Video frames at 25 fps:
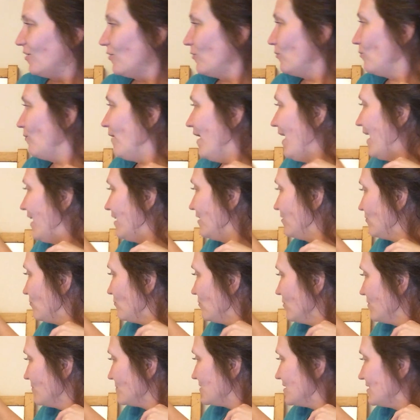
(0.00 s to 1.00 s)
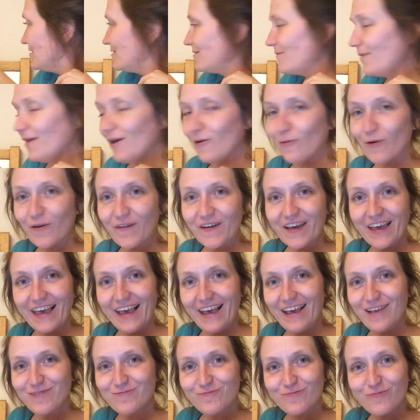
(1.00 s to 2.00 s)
when, whoops, it's a bit wonky,